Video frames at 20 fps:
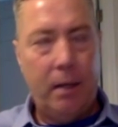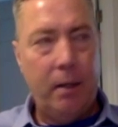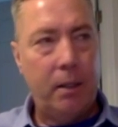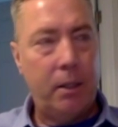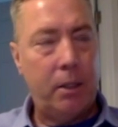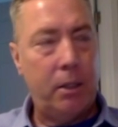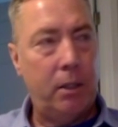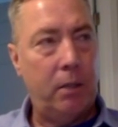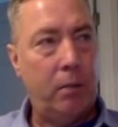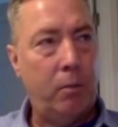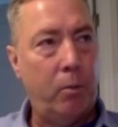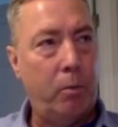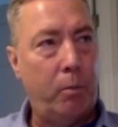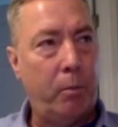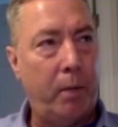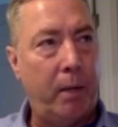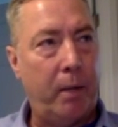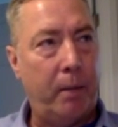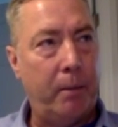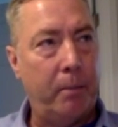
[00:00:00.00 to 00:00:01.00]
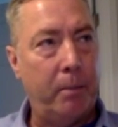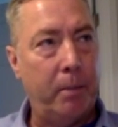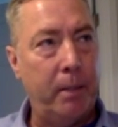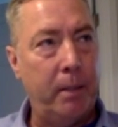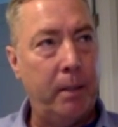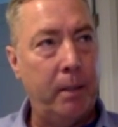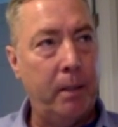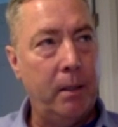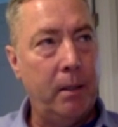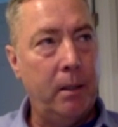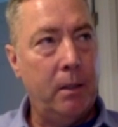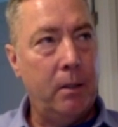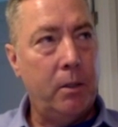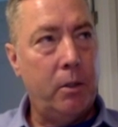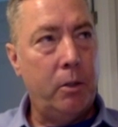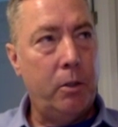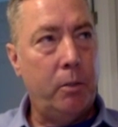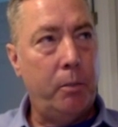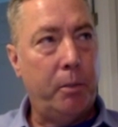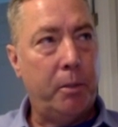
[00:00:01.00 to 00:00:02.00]
And this year we'll probably
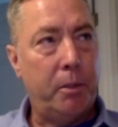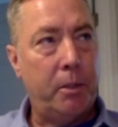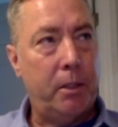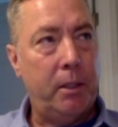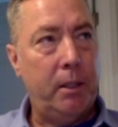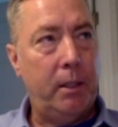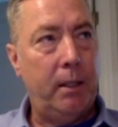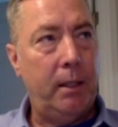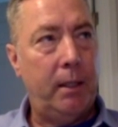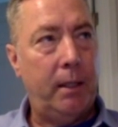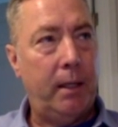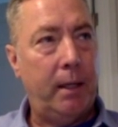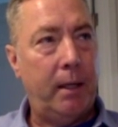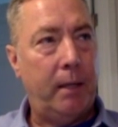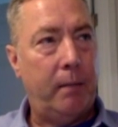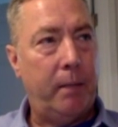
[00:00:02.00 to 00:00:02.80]
superseded